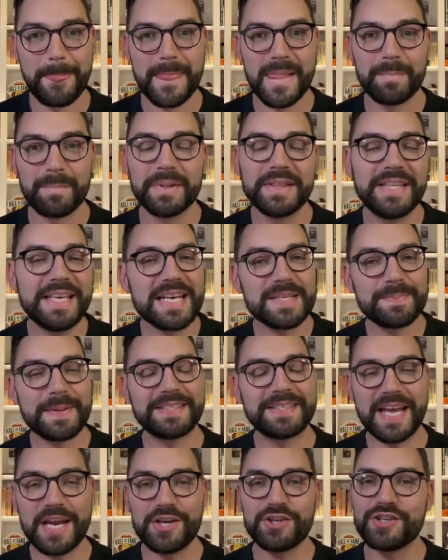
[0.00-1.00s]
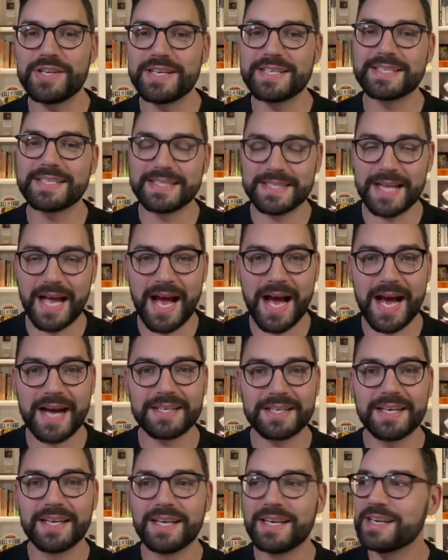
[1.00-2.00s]
But the expectation is
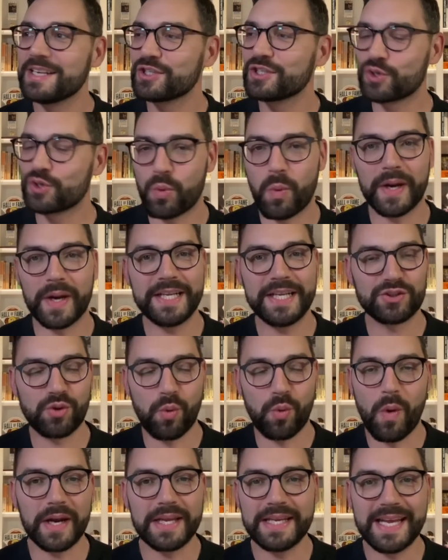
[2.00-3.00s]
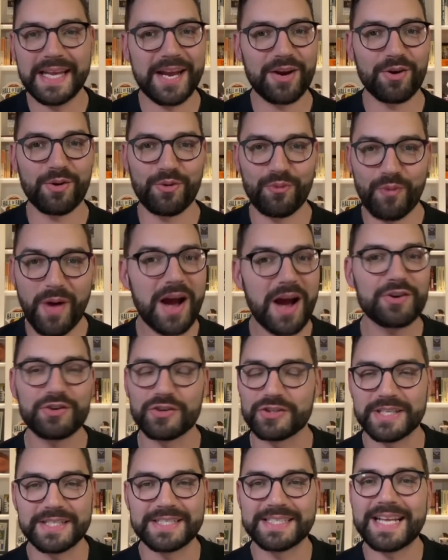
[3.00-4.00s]
not 2020 Aaron
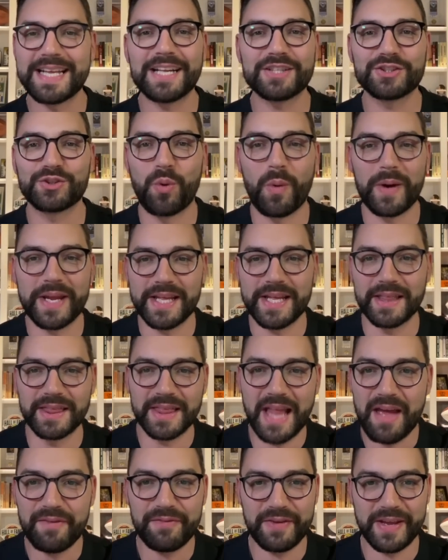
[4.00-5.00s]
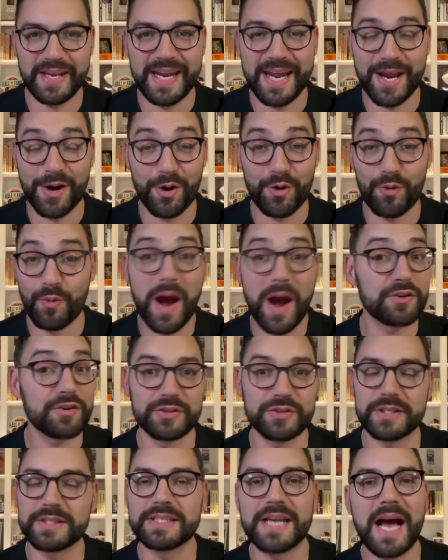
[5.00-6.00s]
Rodgers. It's not 2011 Aaron
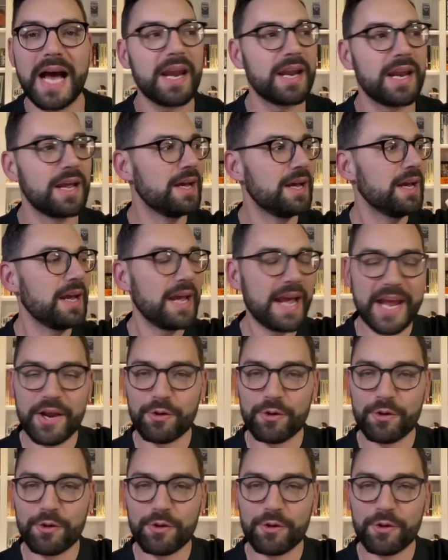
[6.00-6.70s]
Rodgers. It's not a